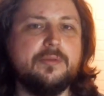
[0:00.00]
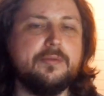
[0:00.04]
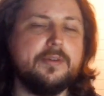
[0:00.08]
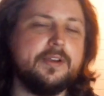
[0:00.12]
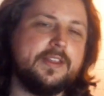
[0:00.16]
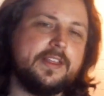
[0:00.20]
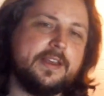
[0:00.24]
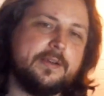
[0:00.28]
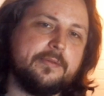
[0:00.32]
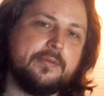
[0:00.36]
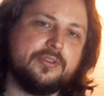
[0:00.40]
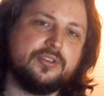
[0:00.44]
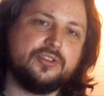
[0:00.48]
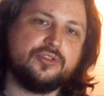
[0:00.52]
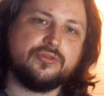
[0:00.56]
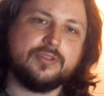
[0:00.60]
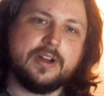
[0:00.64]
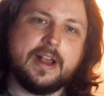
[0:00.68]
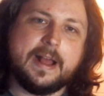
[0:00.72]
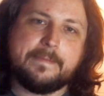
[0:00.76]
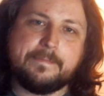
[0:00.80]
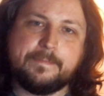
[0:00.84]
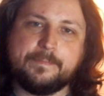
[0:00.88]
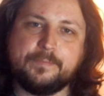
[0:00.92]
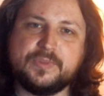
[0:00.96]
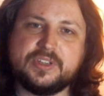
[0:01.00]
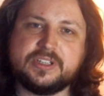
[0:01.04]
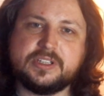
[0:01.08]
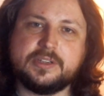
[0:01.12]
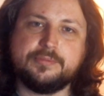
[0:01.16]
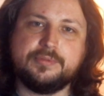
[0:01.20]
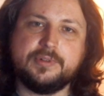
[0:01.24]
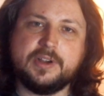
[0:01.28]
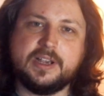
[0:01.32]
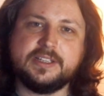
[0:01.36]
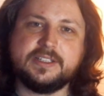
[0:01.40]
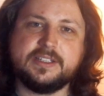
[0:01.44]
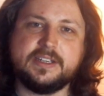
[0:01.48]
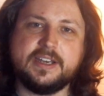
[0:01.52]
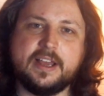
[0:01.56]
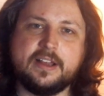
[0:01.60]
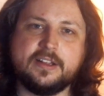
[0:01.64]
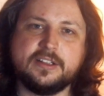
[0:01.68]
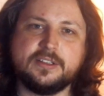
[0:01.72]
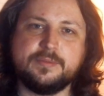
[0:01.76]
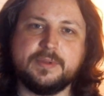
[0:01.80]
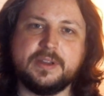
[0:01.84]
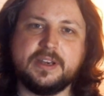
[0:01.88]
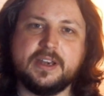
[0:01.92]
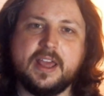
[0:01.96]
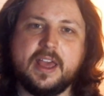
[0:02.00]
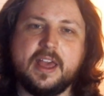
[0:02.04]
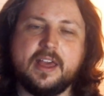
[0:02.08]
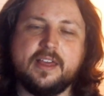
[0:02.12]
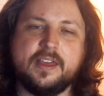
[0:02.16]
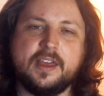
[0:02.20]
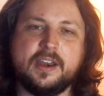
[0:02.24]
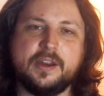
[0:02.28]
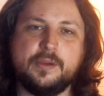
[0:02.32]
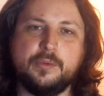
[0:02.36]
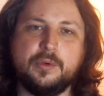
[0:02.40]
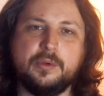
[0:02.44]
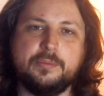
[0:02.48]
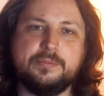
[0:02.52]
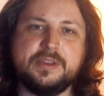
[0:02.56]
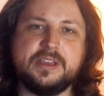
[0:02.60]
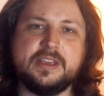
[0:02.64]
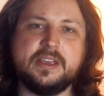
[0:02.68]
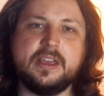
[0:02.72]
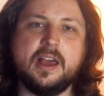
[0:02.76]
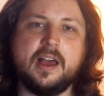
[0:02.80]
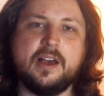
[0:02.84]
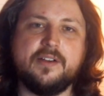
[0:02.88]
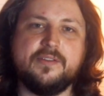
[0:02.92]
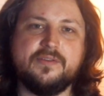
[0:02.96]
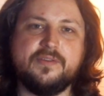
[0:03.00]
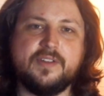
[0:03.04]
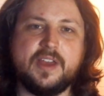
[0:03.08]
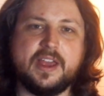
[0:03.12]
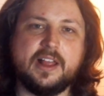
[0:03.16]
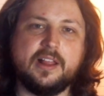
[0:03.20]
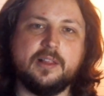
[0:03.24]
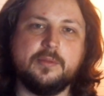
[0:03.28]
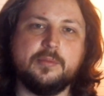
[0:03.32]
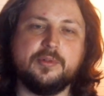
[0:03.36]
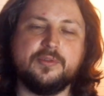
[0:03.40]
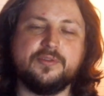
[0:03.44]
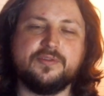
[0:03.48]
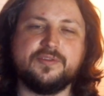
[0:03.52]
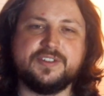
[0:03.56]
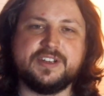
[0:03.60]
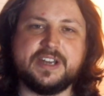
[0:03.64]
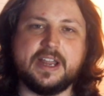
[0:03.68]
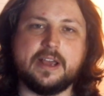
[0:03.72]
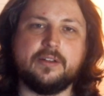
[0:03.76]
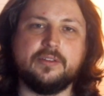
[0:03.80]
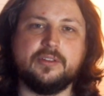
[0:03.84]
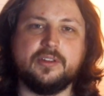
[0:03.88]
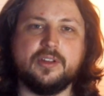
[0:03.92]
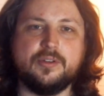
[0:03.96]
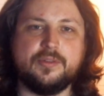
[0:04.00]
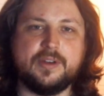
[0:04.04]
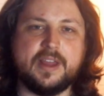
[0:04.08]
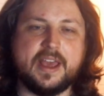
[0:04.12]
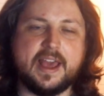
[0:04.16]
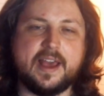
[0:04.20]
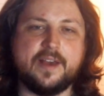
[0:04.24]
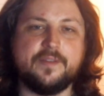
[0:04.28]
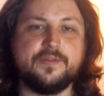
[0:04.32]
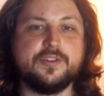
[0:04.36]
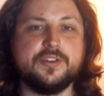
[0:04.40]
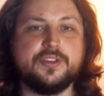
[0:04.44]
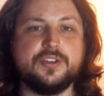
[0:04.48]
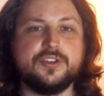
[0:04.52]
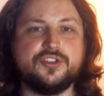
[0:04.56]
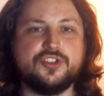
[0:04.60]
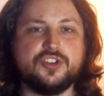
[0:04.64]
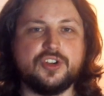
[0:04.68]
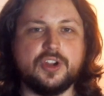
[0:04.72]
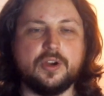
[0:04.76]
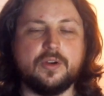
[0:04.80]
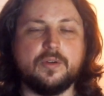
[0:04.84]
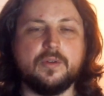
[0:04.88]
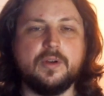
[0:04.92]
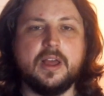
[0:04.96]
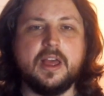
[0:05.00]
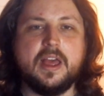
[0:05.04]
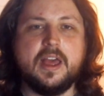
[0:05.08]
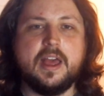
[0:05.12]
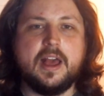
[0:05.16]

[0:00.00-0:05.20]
where they will drop the surprise announcement that it will be available for download after the show.